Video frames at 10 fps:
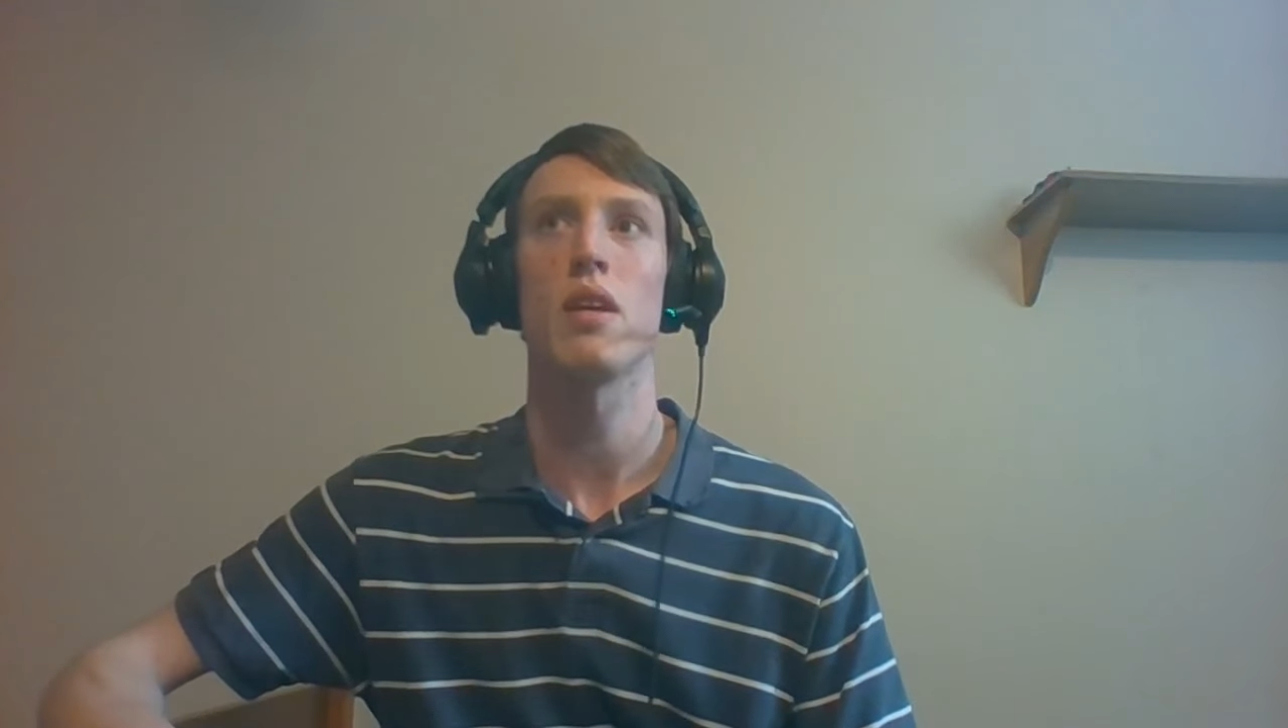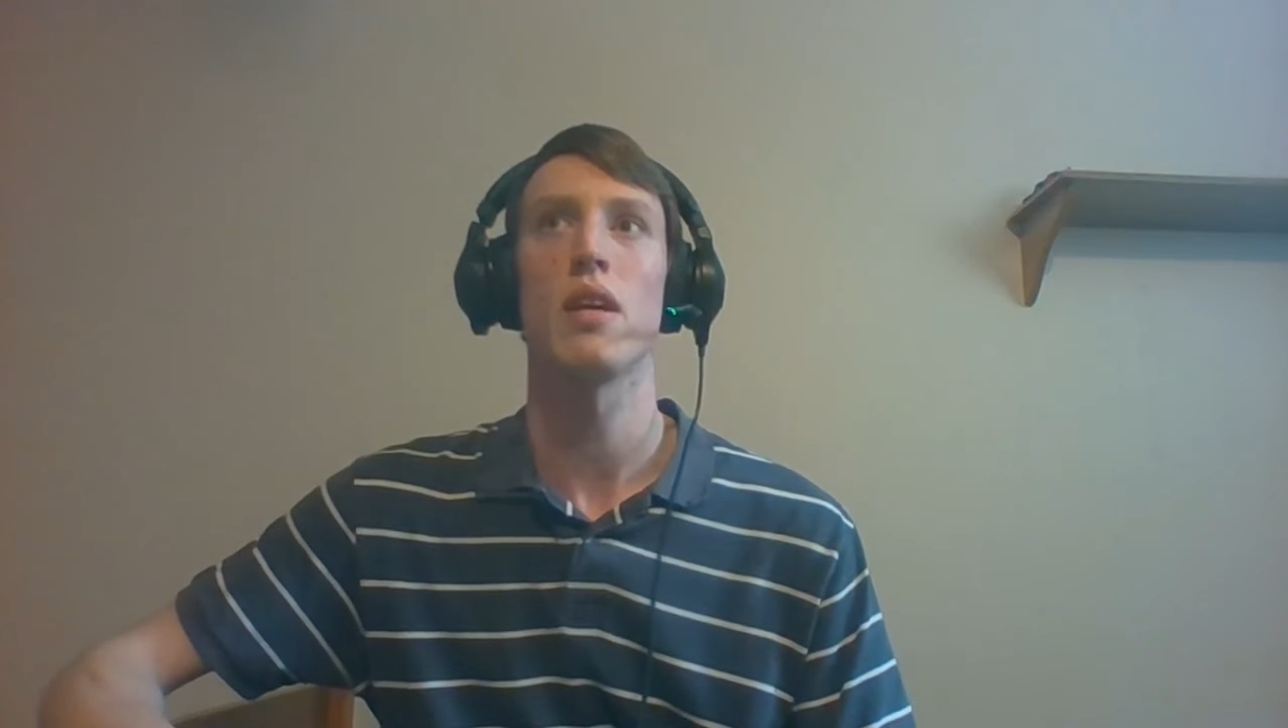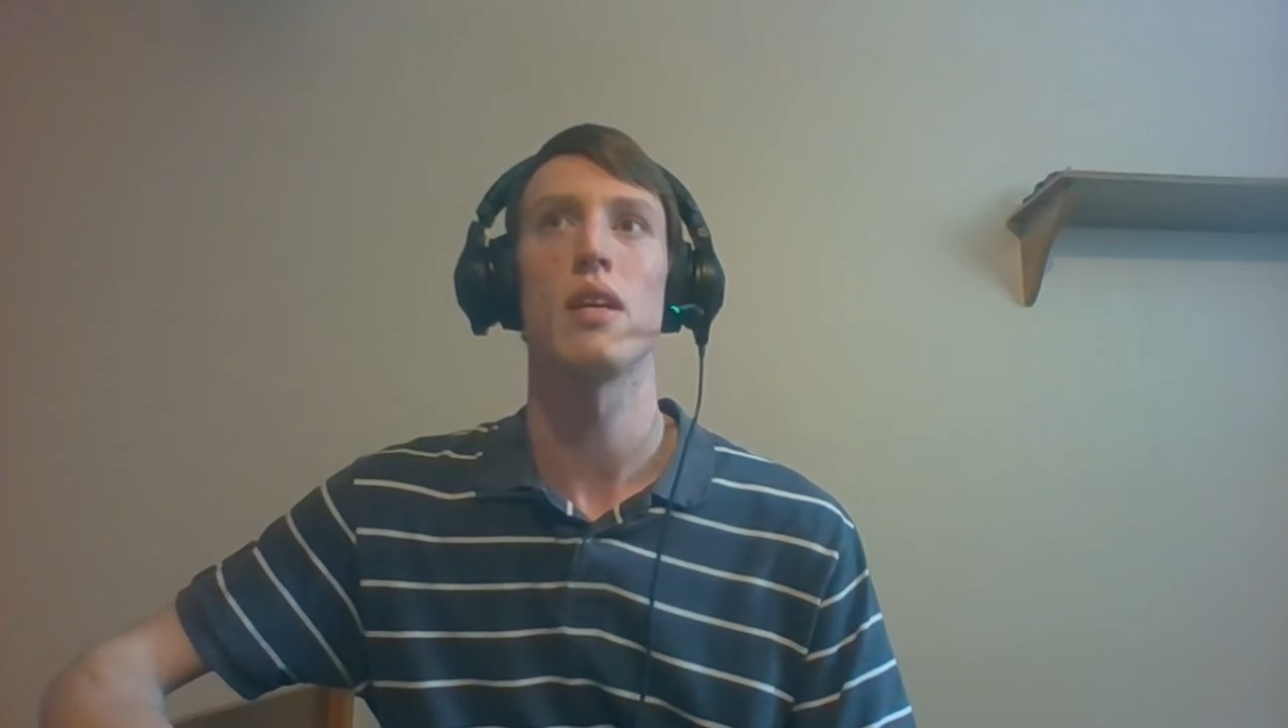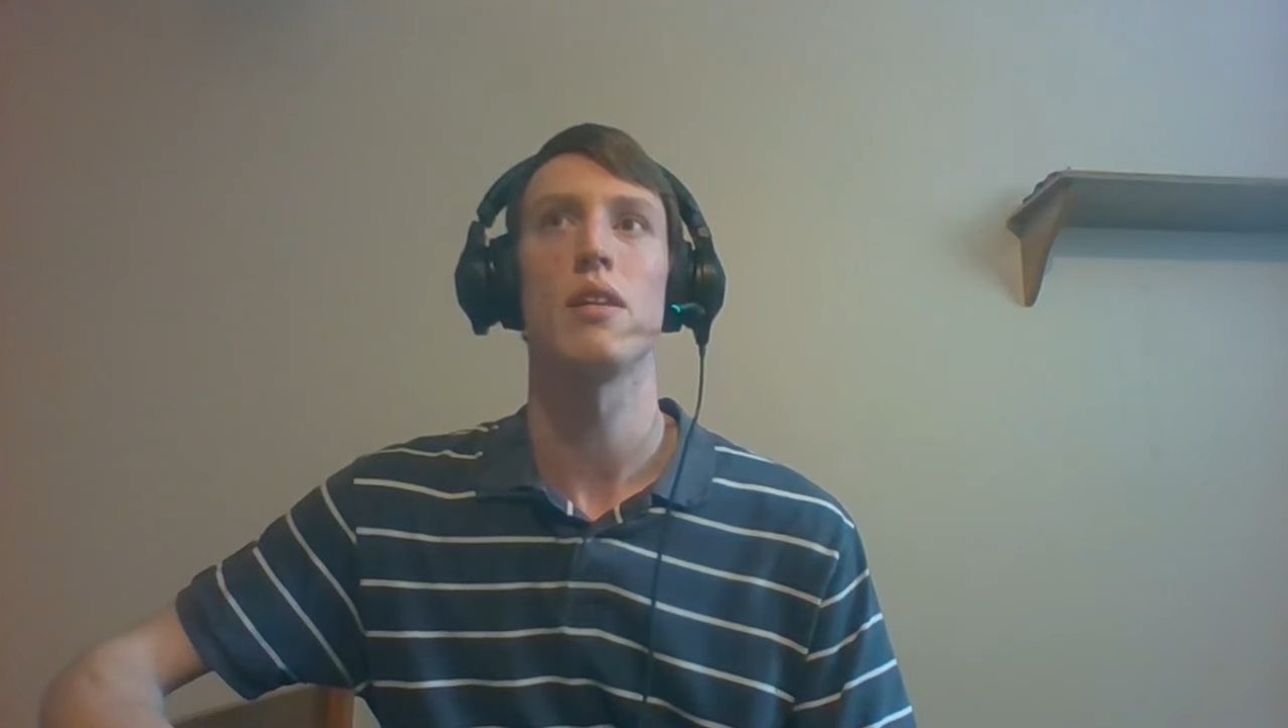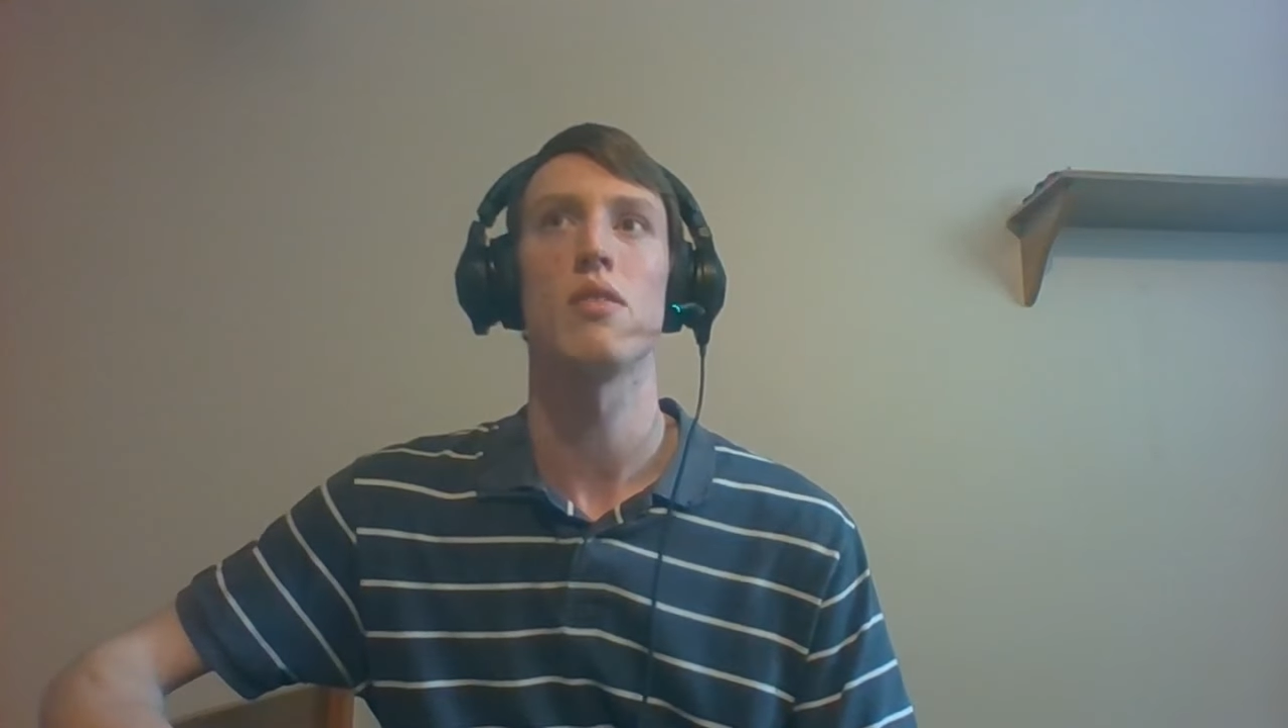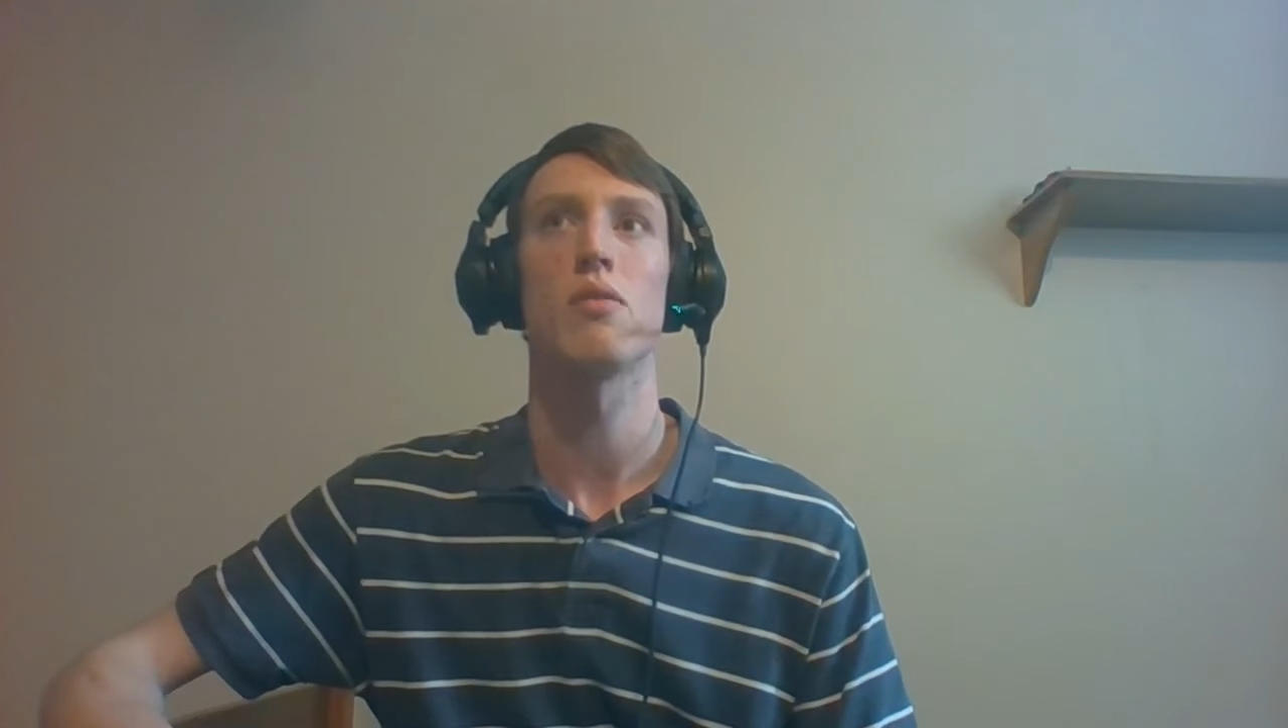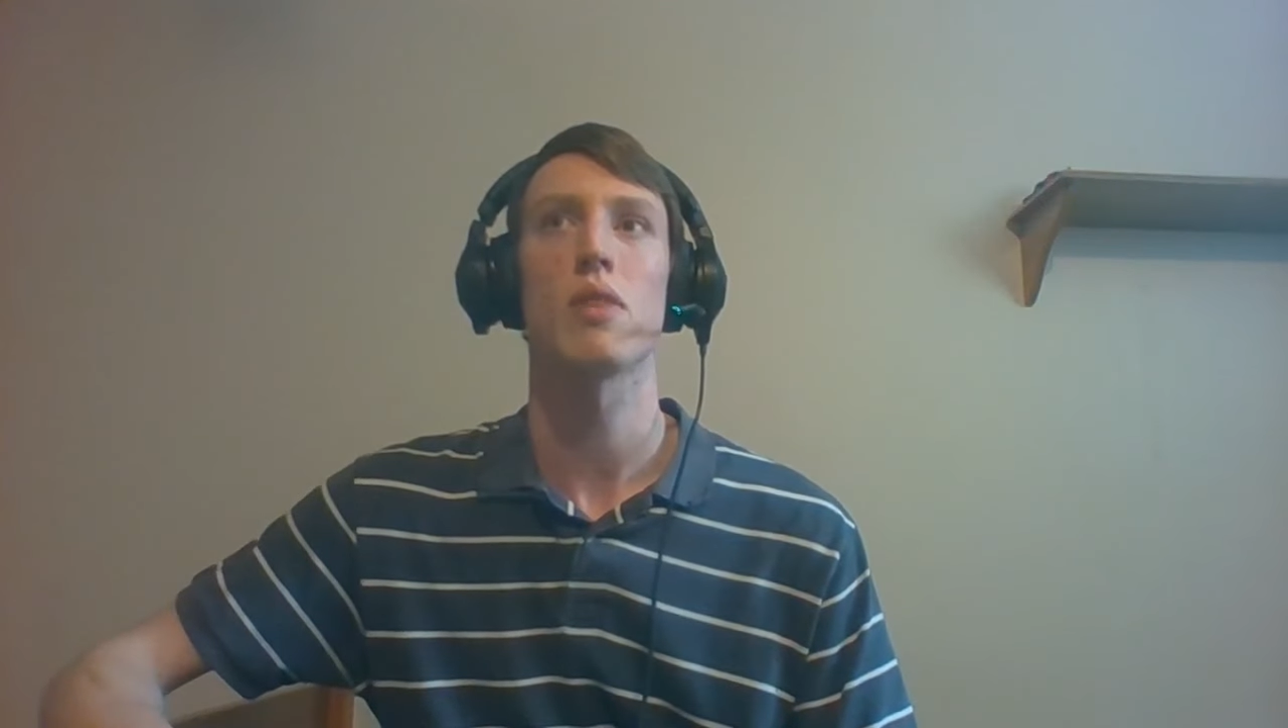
and